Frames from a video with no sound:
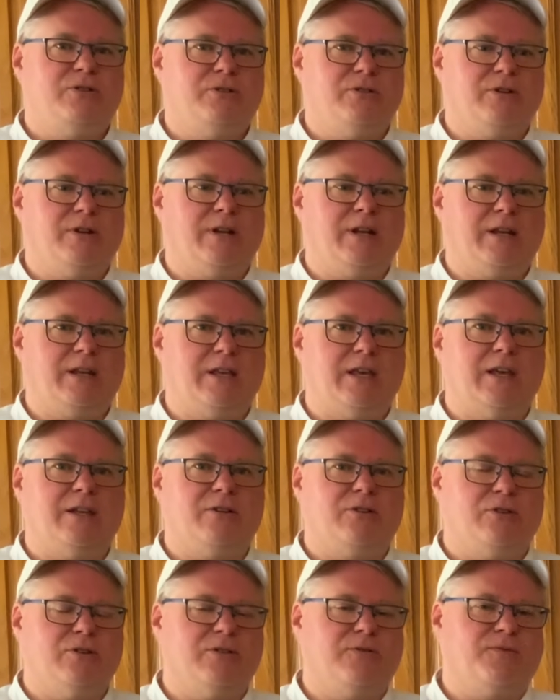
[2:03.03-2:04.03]
you're gonna
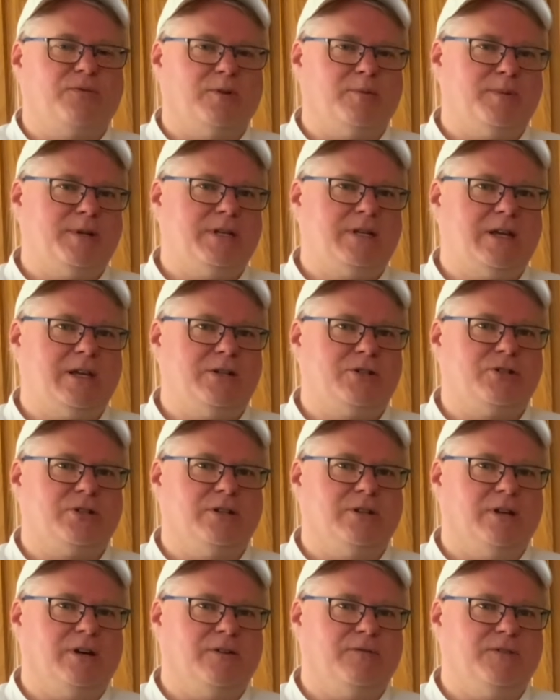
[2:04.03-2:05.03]
get good
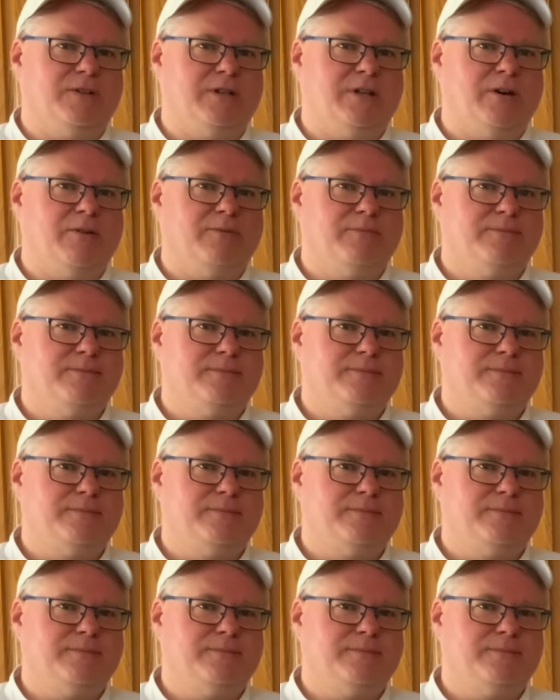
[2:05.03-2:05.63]
fermentation of the dough.